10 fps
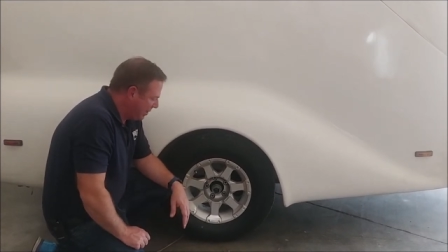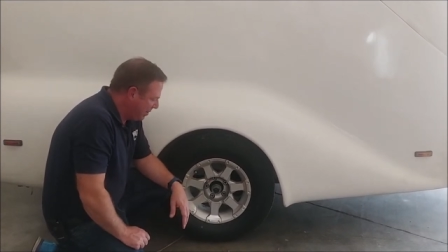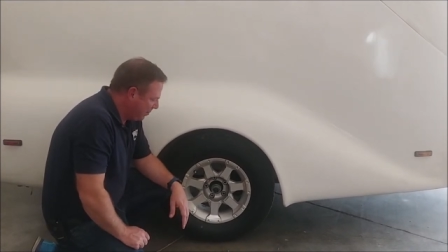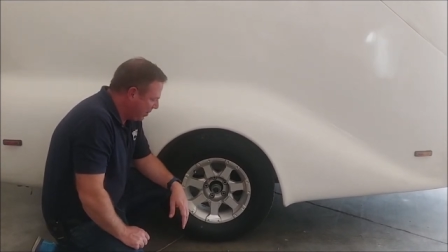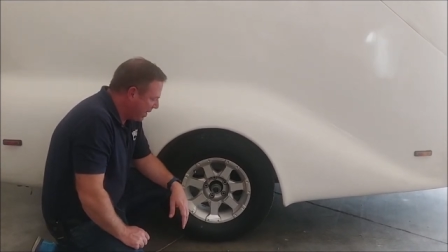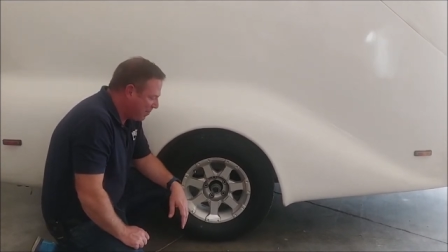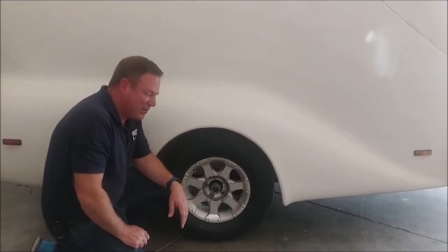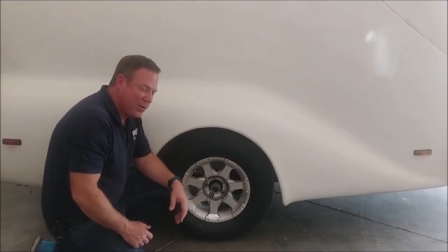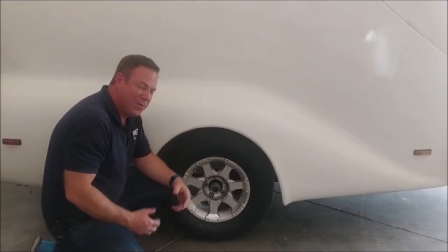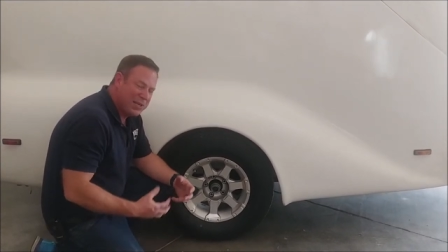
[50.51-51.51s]
Uh, what
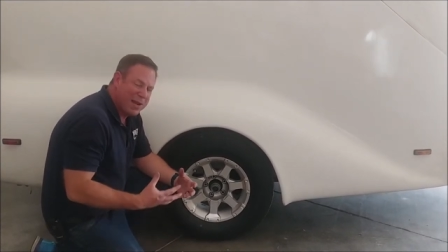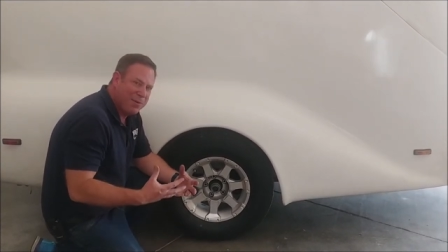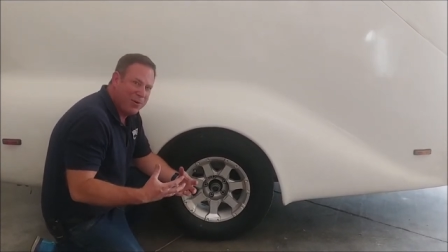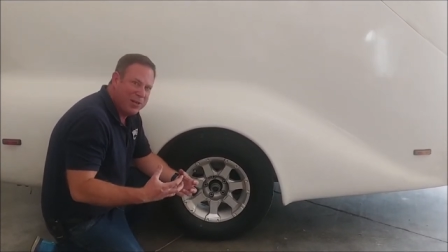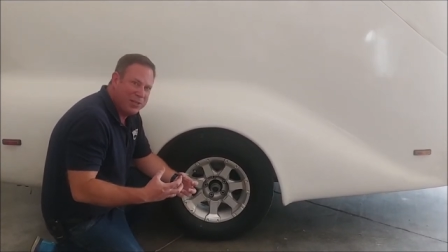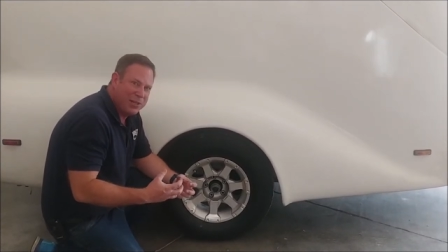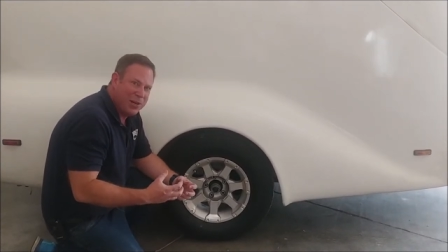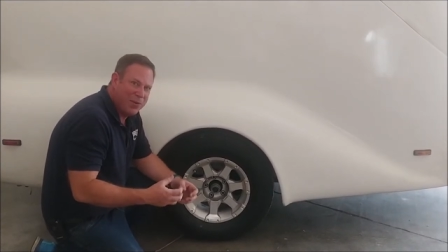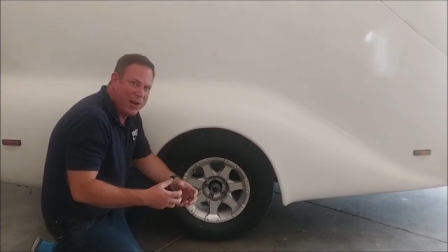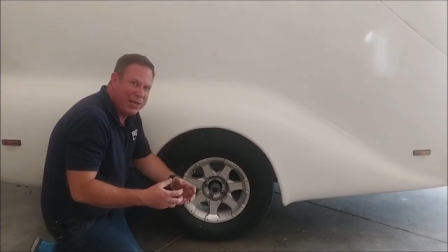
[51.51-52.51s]
happens over time, the grease
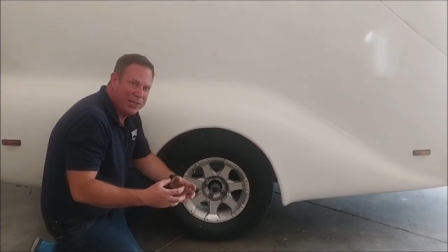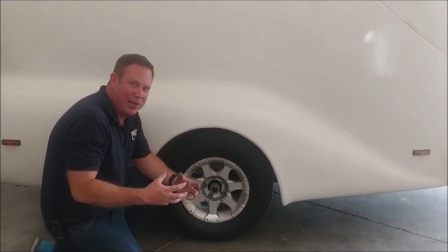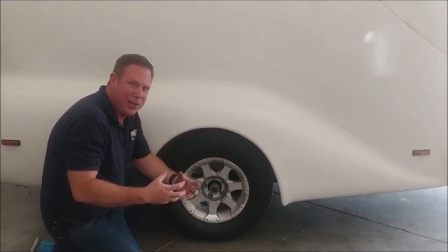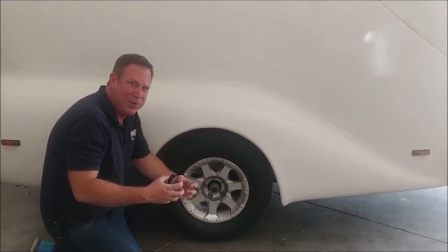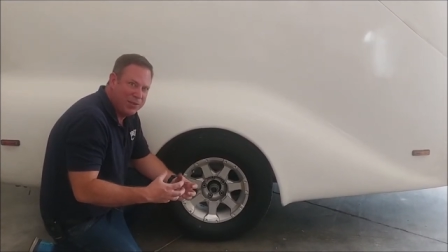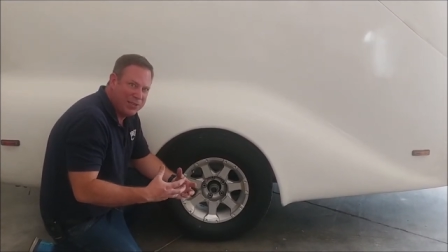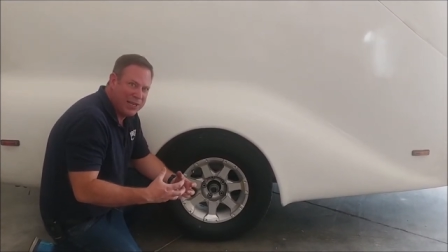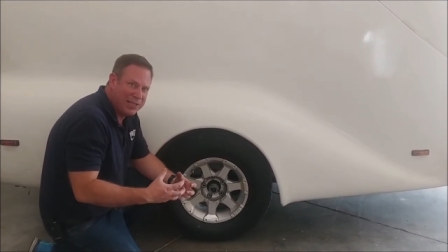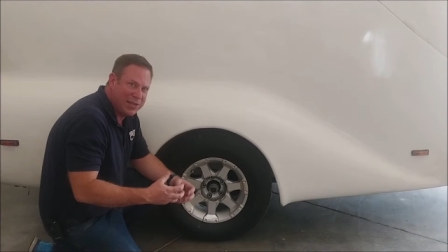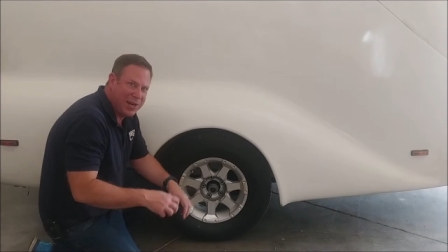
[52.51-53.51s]
deteriorates and it loses
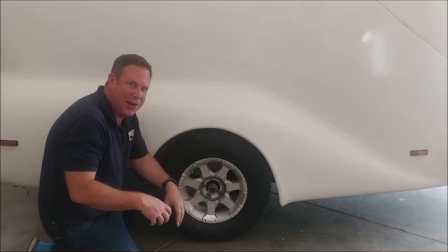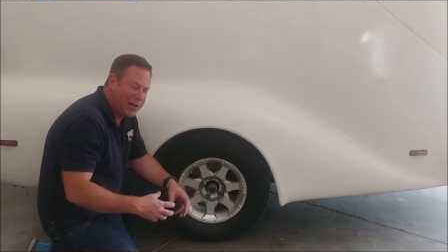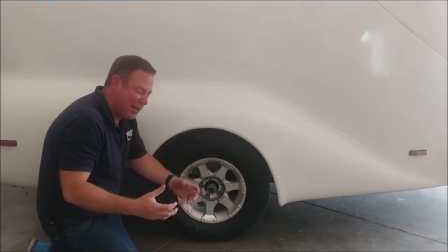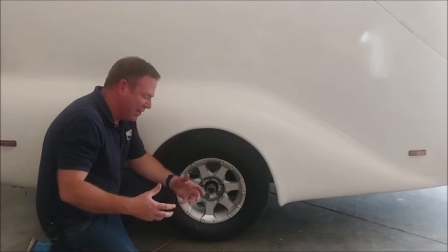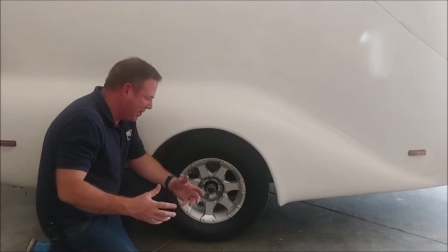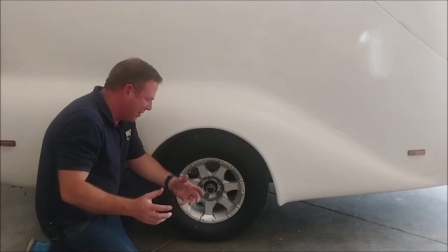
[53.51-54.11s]
dexterity.